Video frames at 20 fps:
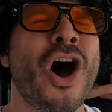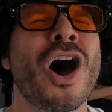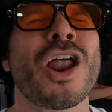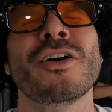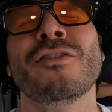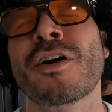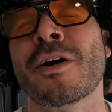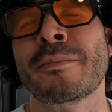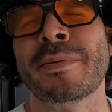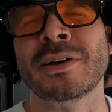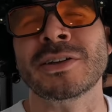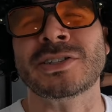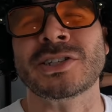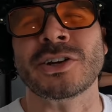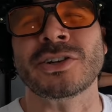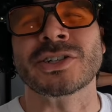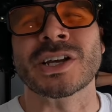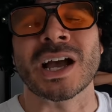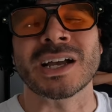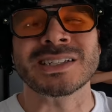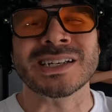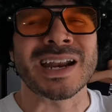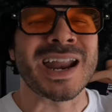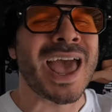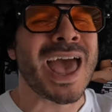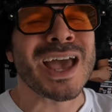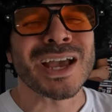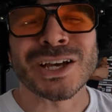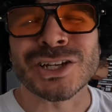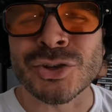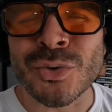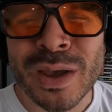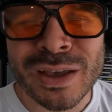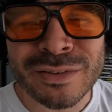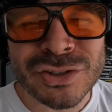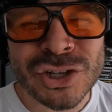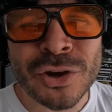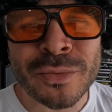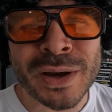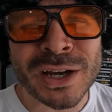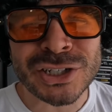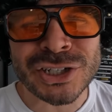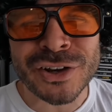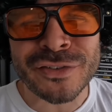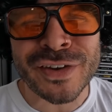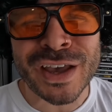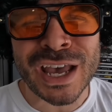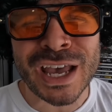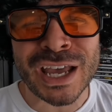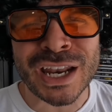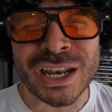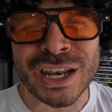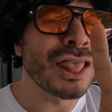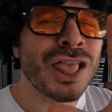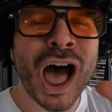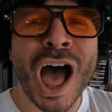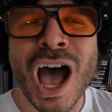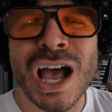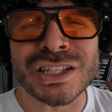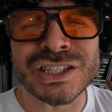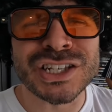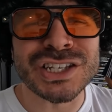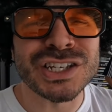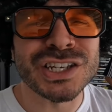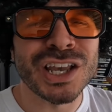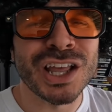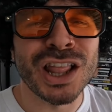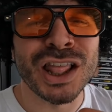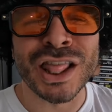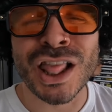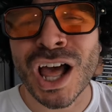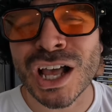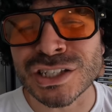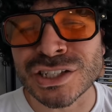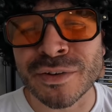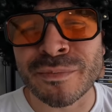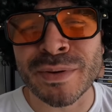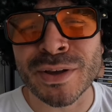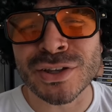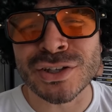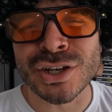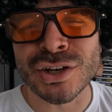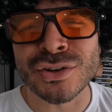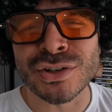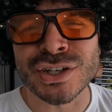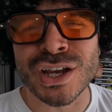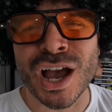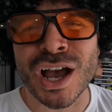all of our Build Series content because we have so much of it. Lots of Build Series